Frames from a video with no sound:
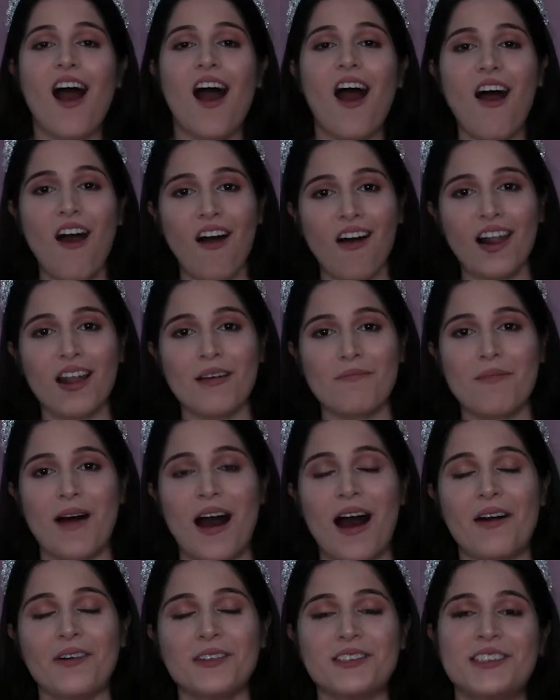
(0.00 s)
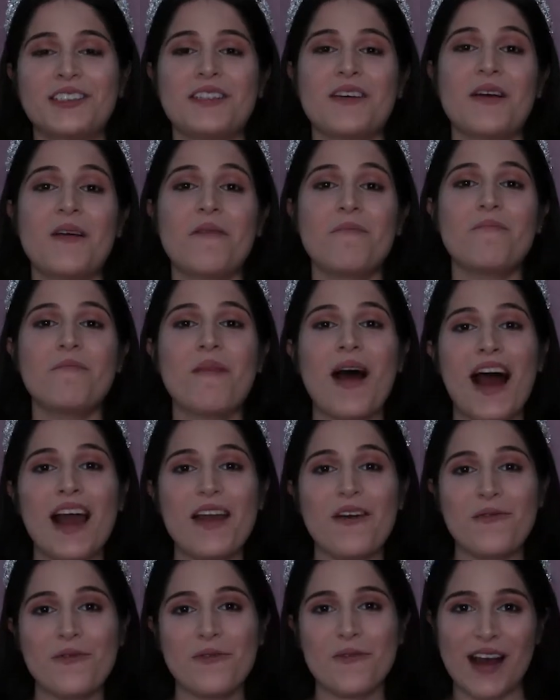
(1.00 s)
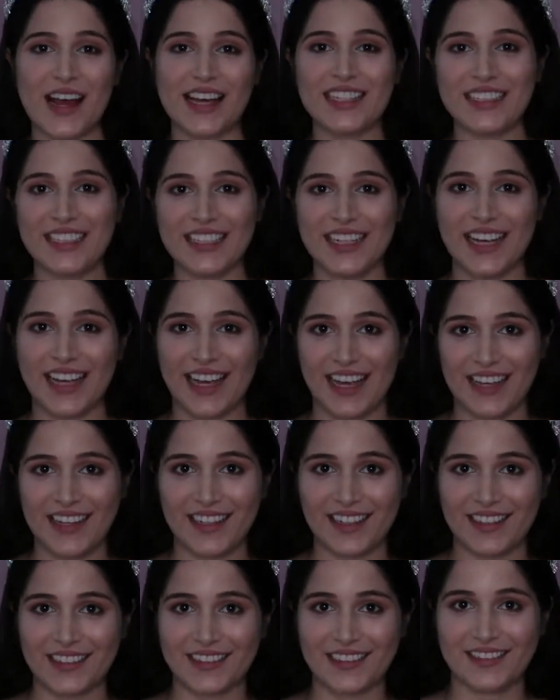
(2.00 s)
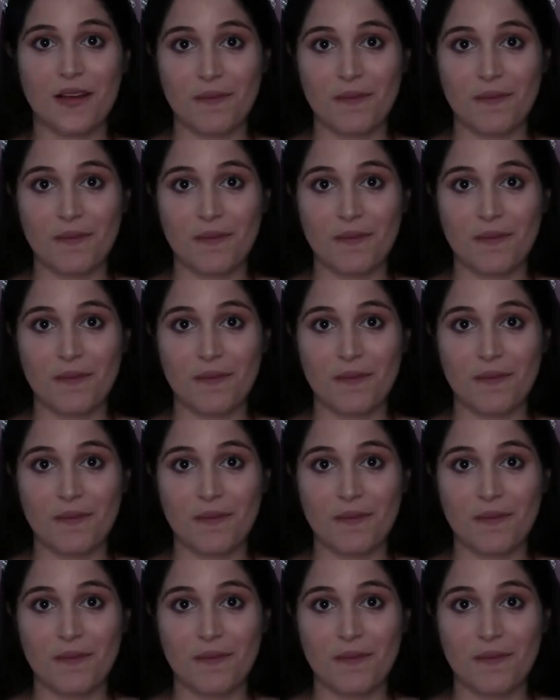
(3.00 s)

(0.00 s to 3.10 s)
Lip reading: all about my wedding cake.